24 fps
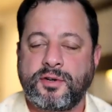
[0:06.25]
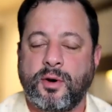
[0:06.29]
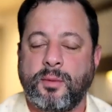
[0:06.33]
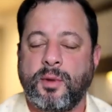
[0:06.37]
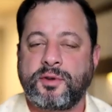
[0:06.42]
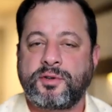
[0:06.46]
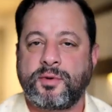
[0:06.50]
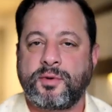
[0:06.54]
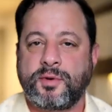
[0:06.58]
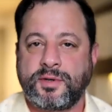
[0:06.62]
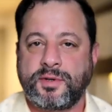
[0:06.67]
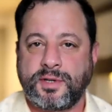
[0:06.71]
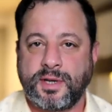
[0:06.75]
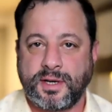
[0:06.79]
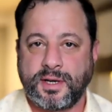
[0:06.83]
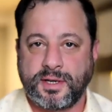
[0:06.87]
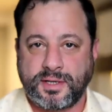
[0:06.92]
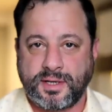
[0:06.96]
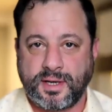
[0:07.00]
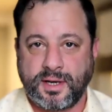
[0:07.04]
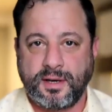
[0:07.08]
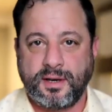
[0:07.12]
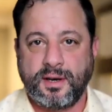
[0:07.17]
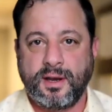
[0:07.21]
I'm also a
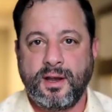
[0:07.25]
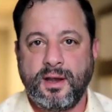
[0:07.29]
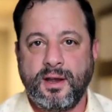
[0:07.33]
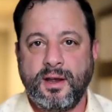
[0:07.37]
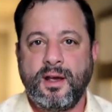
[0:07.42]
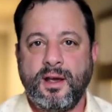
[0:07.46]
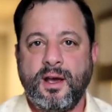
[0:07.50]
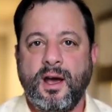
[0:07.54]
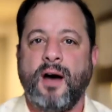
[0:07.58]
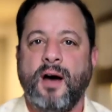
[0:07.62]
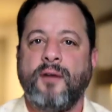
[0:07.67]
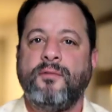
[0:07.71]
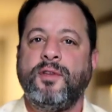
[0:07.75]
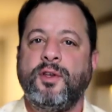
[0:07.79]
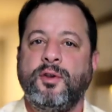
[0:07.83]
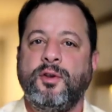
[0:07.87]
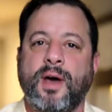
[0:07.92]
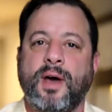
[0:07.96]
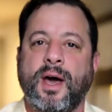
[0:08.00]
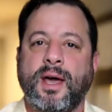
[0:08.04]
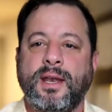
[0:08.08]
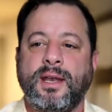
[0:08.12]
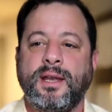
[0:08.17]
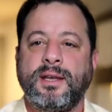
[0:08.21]
citizen of the
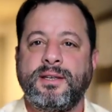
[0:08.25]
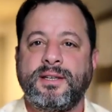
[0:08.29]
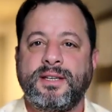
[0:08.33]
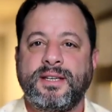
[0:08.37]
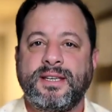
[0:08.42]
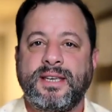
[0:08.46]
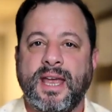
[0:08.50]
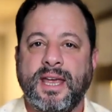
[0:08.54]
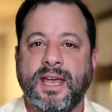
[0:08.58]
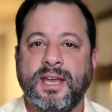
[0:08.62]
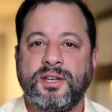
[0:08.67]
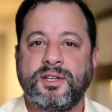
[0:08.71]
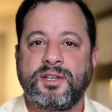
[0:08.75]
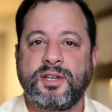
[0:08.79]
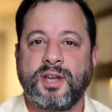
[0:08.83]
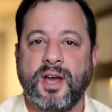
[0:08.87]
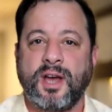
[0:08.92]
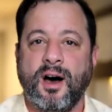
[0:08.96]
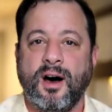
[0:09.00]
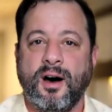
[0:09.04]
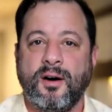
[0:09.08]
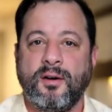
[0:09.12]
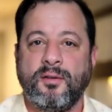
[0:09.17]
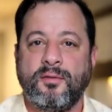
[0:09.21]
United States
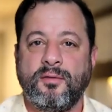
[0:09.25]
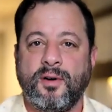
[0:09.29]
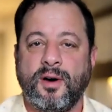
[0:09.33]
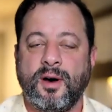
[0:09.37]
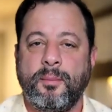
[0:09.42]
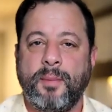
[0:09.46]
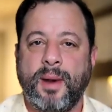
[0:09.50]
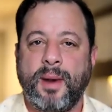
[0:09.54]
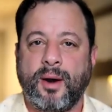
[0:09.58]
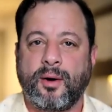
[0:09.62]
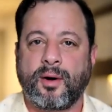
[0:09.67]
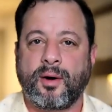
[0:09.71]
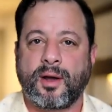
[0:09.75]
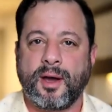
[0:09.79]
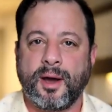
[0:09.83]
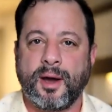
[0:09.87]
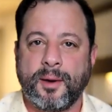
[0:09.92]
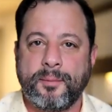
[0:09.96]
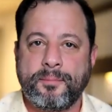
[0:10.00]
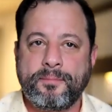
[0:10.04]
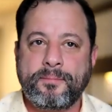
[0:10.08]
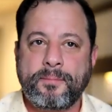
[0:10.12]
of America.